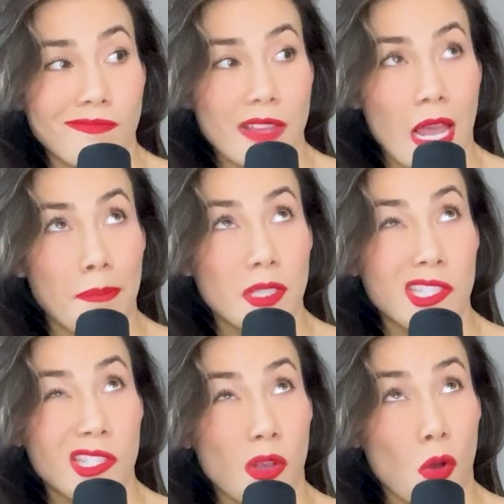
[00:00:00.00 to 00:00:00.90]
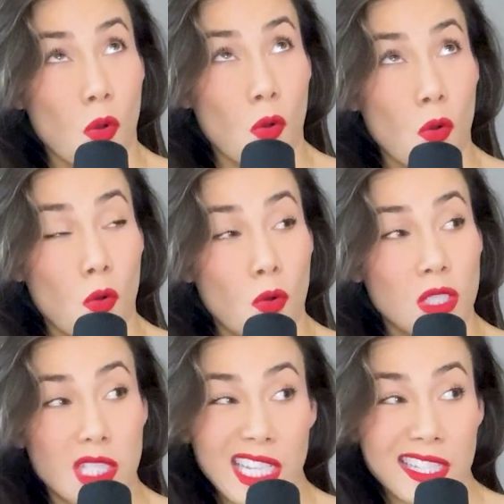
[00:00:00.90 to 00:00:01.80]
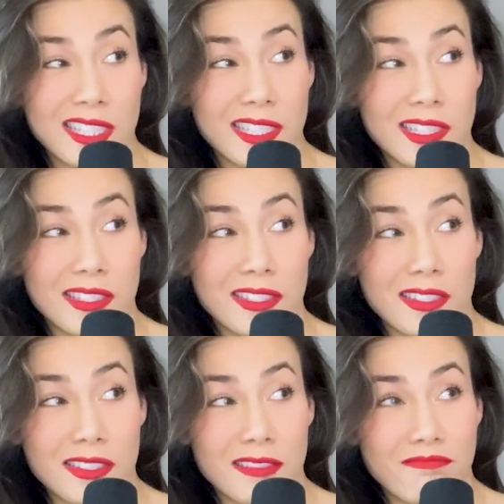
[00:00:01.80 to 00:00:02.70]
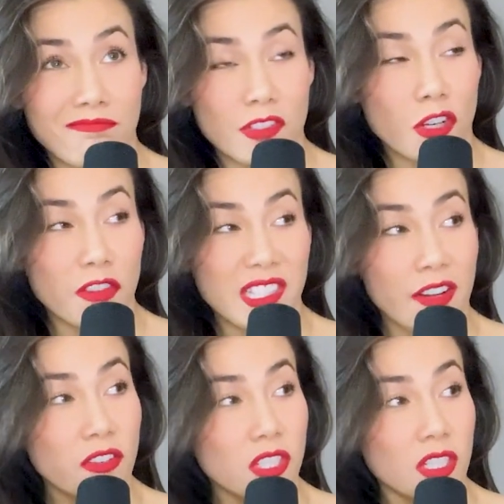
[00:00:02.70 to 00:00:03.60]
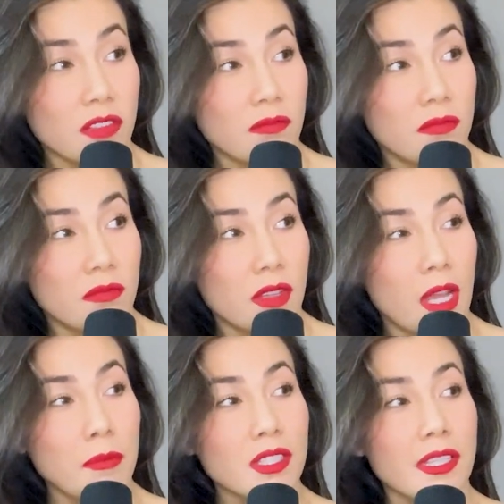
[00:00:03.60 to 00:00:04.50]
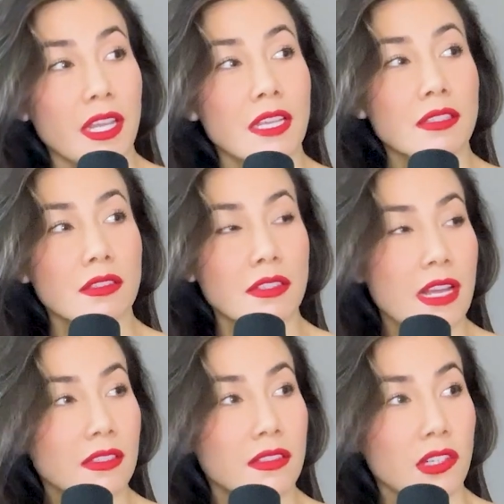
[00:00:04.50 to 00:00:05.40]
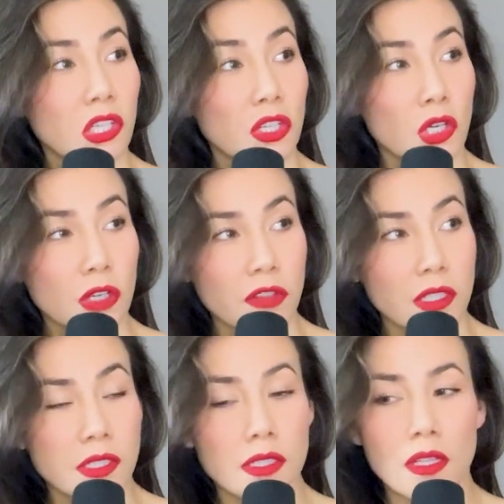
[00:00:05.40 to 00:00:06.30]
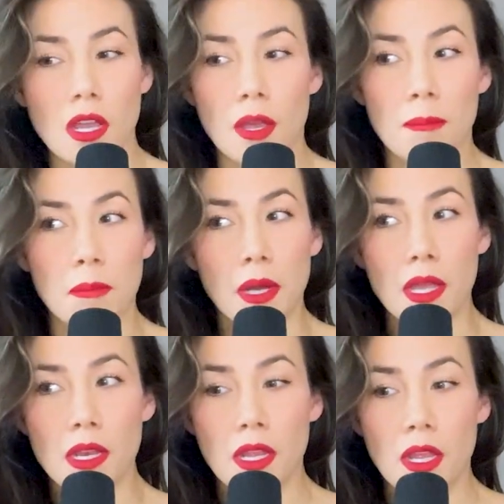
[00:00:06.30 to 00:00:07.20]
Episode six, nervous energy. I'm not saying his is necessarily nervous, but,